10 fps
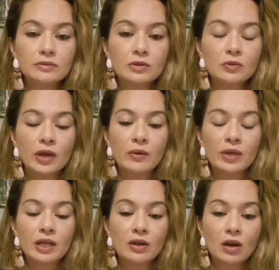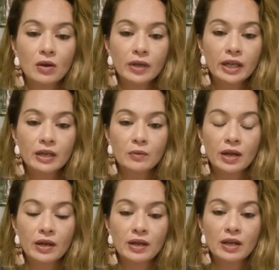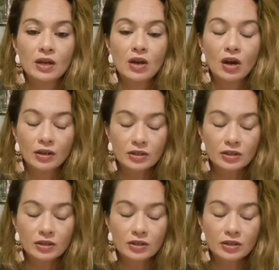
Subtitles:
to where we are going, and where on